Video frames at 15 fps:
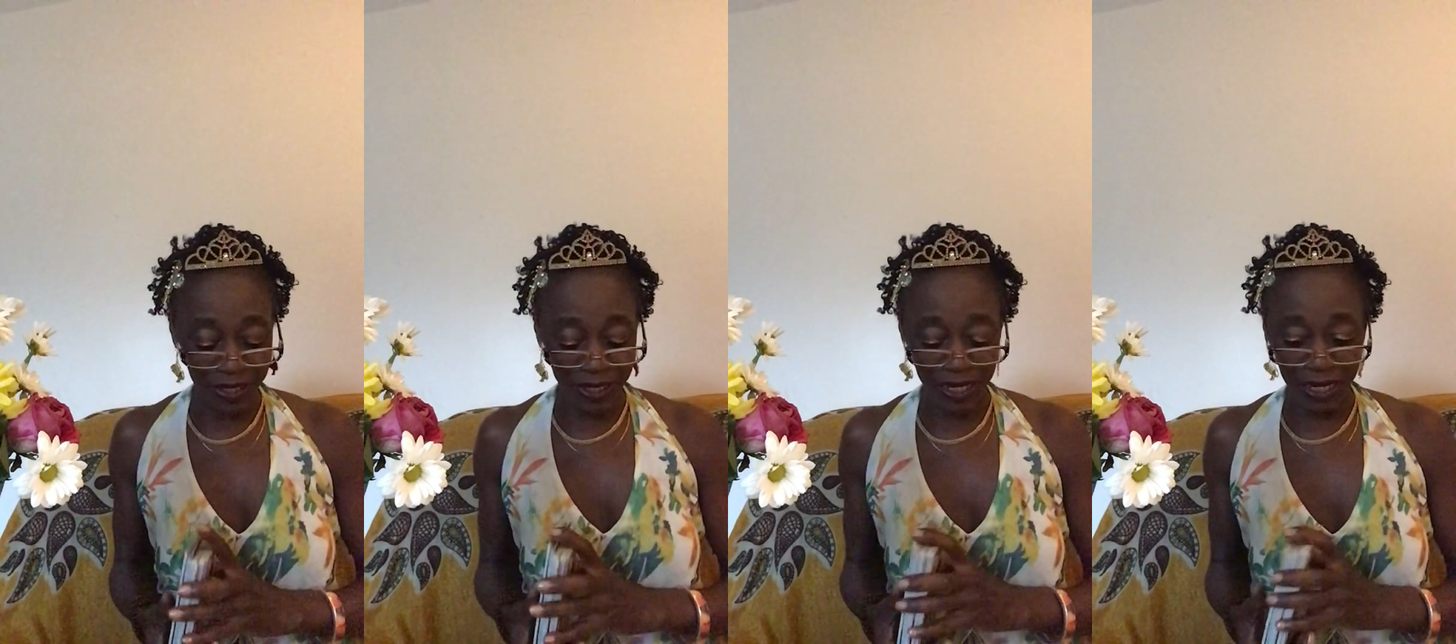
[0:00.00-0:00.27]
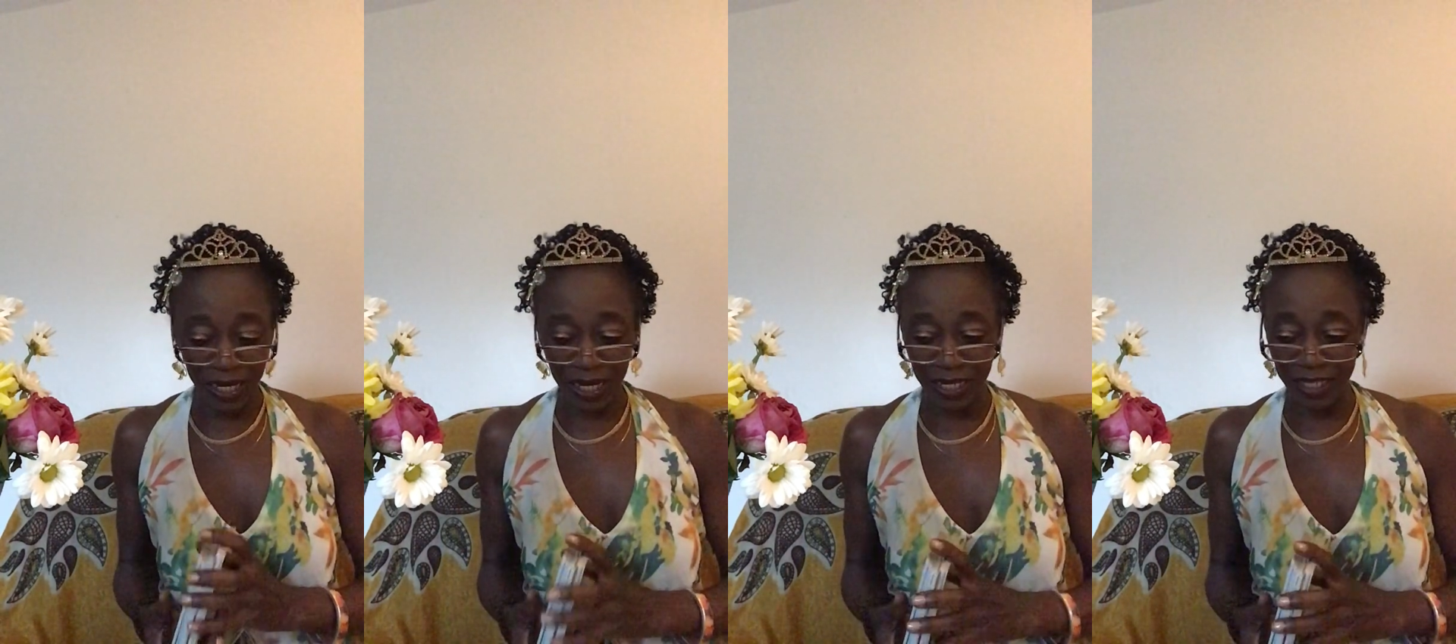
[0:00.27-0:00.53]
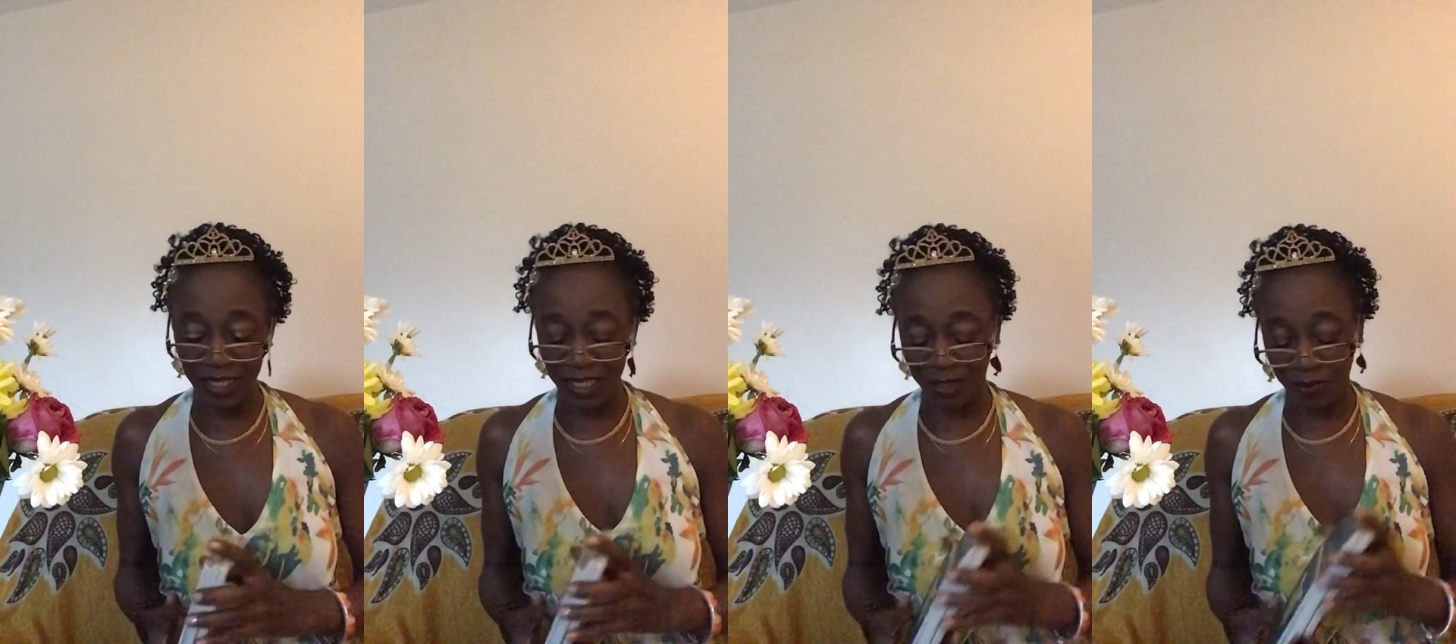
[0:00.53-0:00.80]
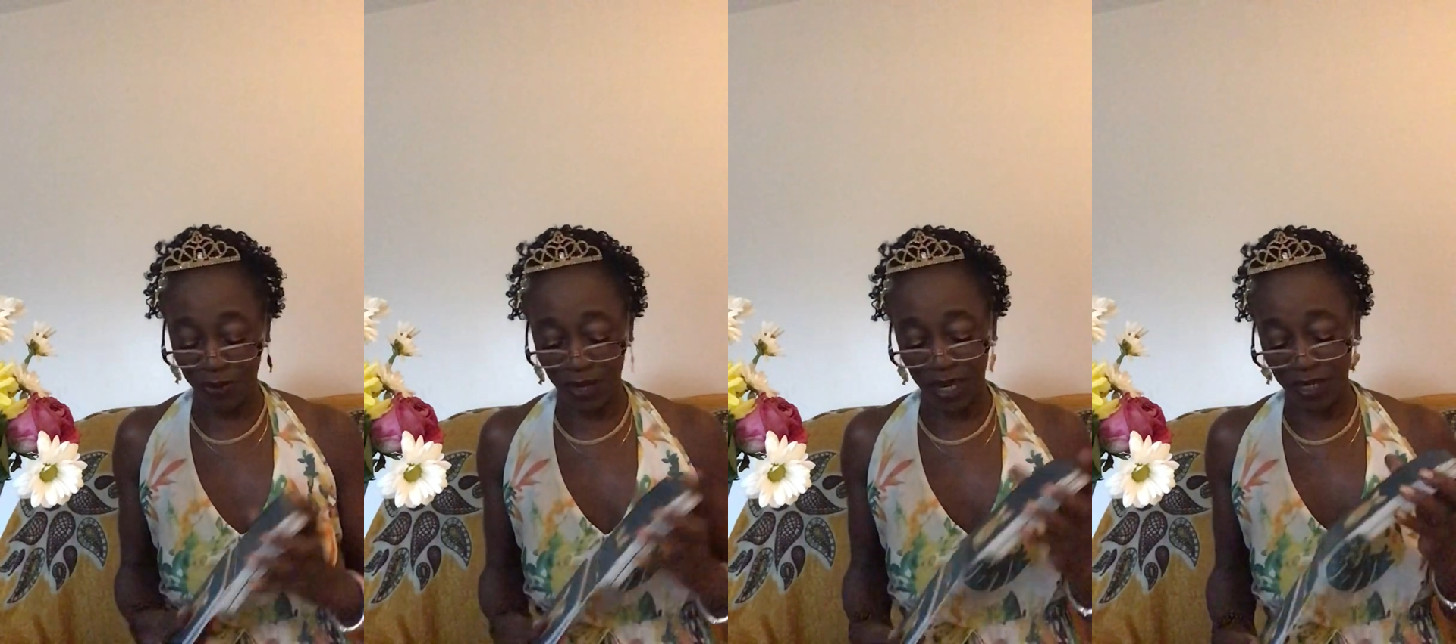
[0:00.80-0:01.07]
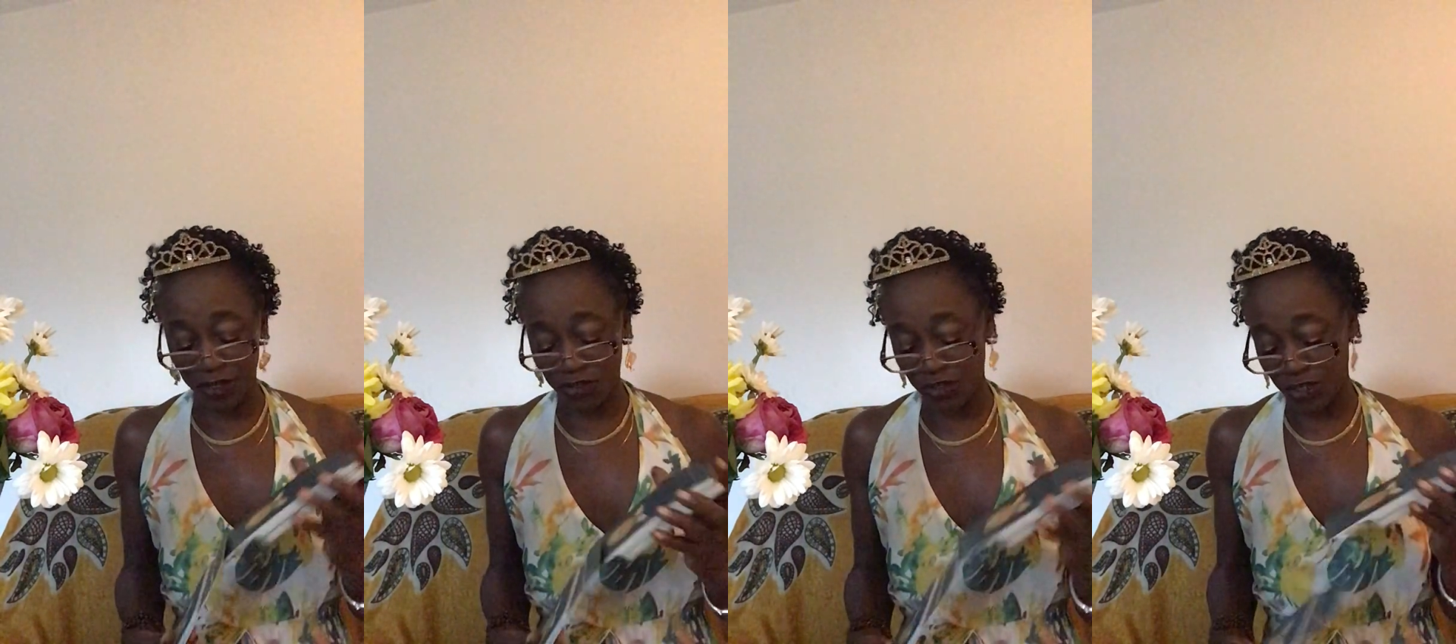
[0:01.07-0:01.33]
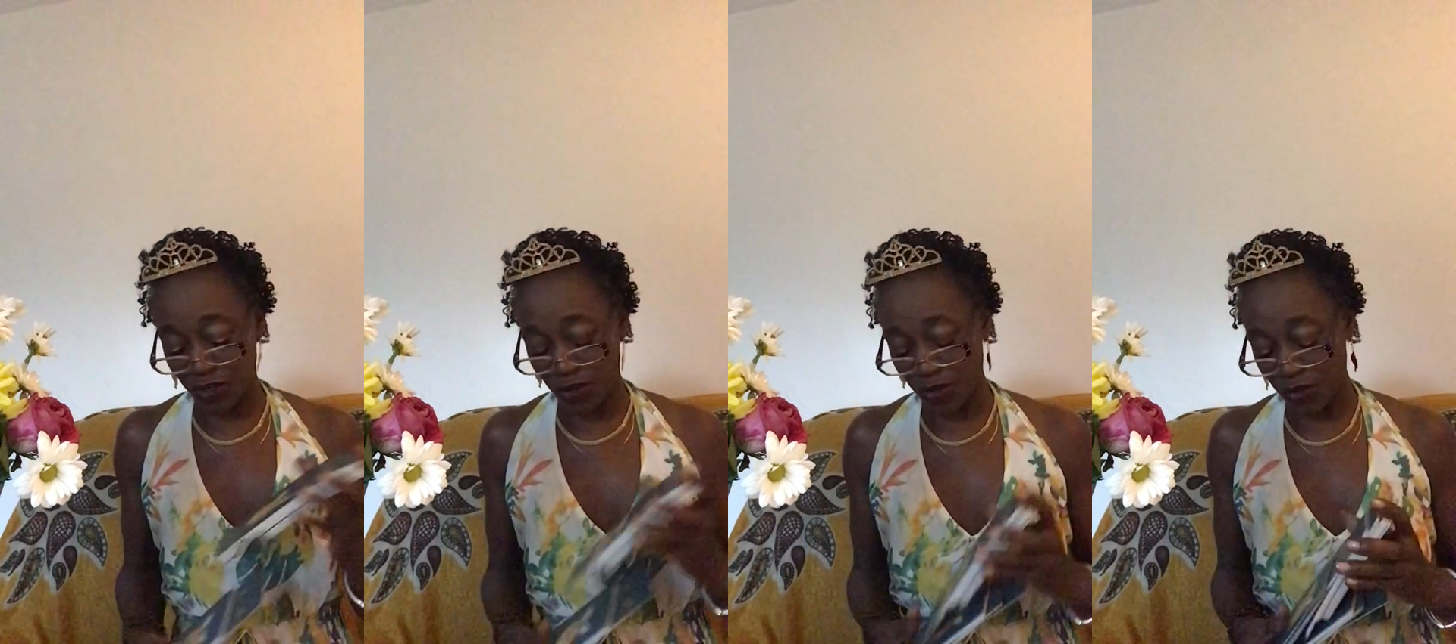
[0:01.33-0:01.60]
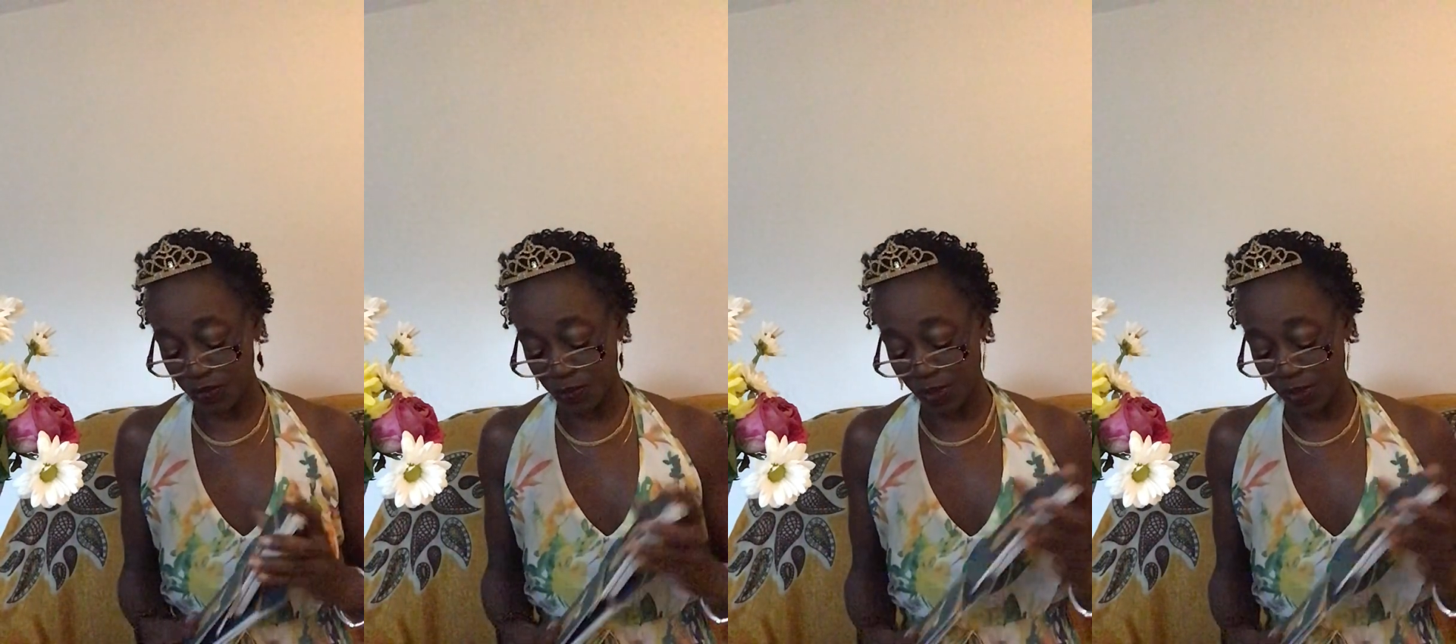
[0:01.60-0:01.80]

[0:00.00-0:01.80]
And let's see what energy card